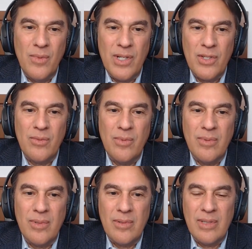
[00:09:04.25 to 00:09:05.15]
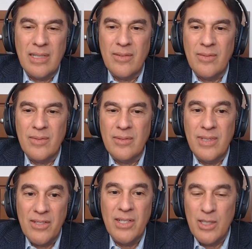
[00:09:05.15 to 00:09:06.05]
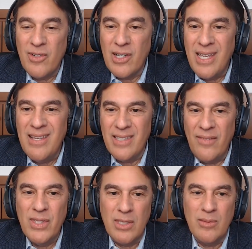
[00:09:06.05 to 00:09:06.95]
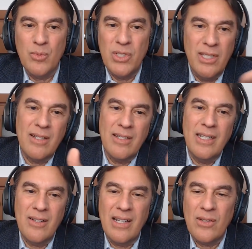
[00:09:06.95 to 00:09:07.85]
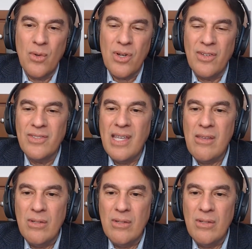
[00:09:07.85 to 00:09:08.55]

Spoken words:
which were tested some of our key safety systems, was done here at Oregon State